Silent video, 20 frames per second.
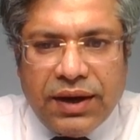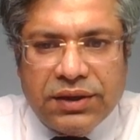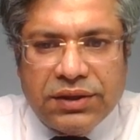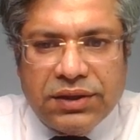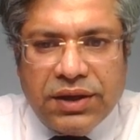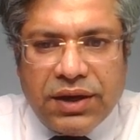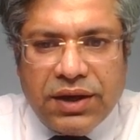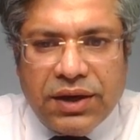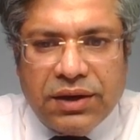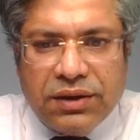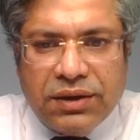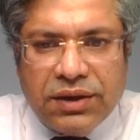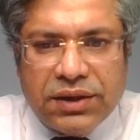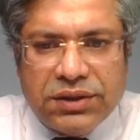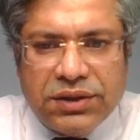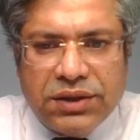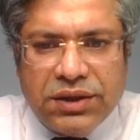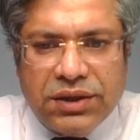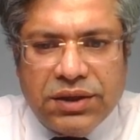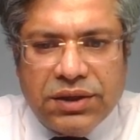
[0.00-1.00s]
And then
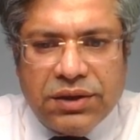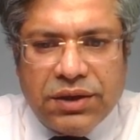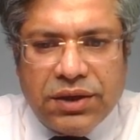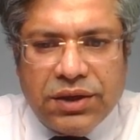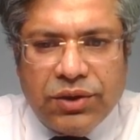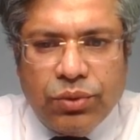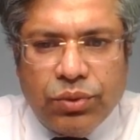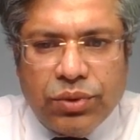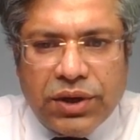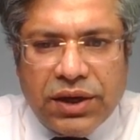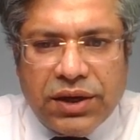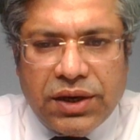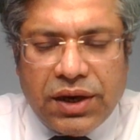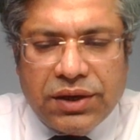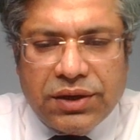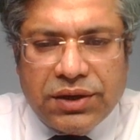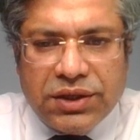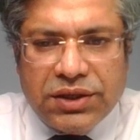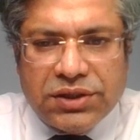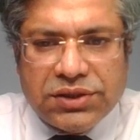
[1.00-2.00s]
the uterine
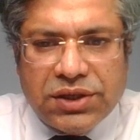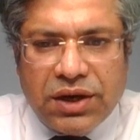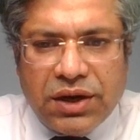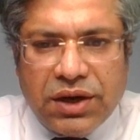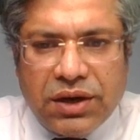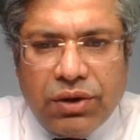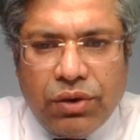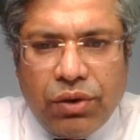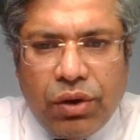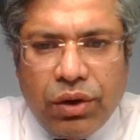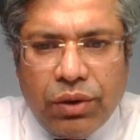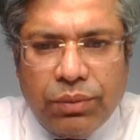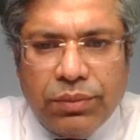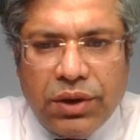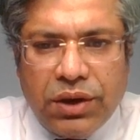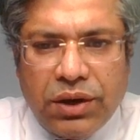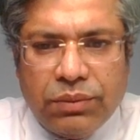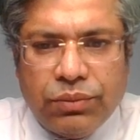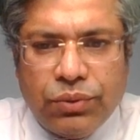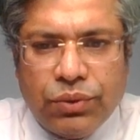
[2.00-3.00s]
arteries are
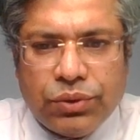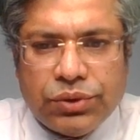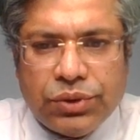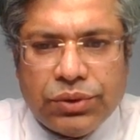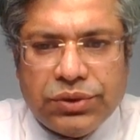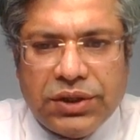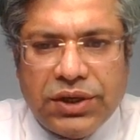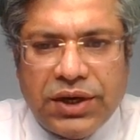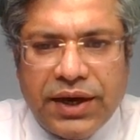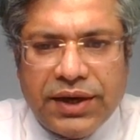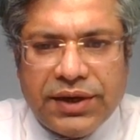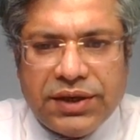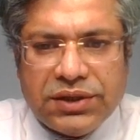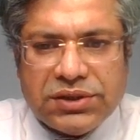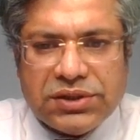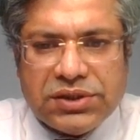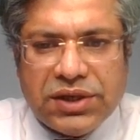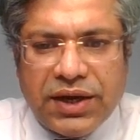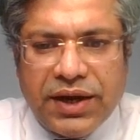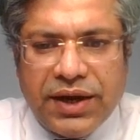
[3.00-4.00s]
normal both on the right
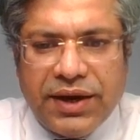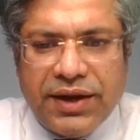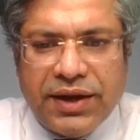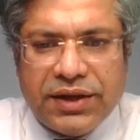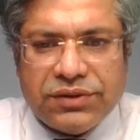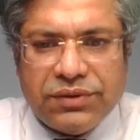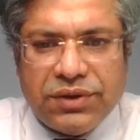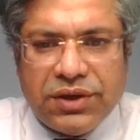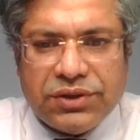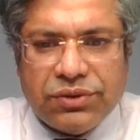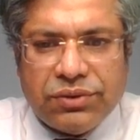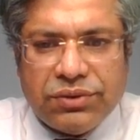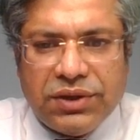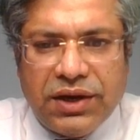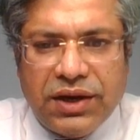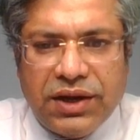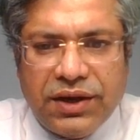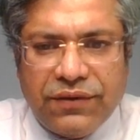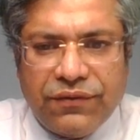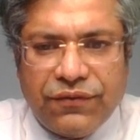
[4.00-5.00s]
hand side as well as on
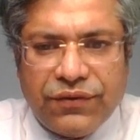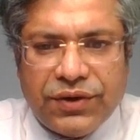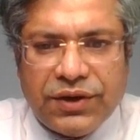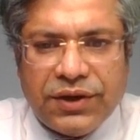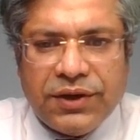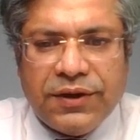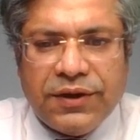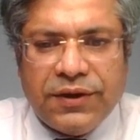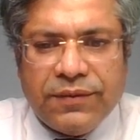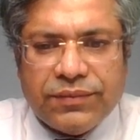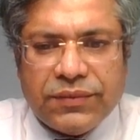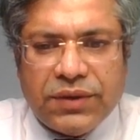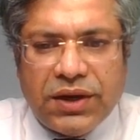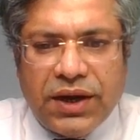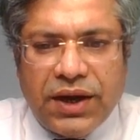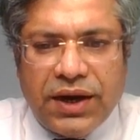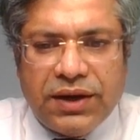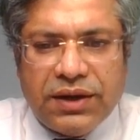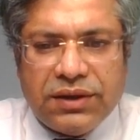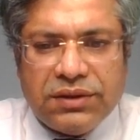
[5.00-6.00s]
the left, right?